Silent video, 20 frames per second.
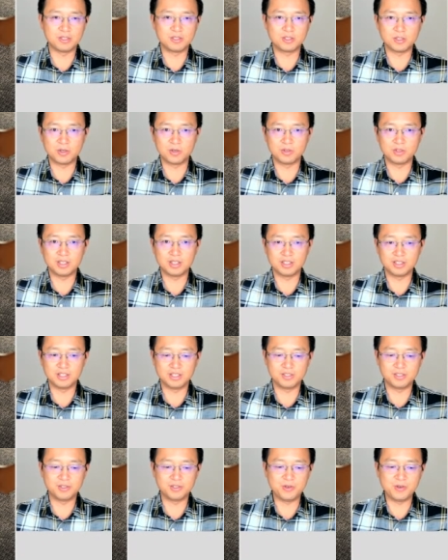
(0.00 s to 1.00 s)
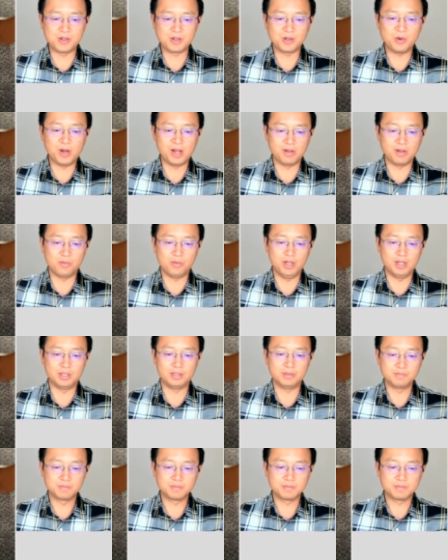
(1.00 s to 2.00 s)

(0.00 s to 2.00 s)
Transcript: story, uh, the student quite well.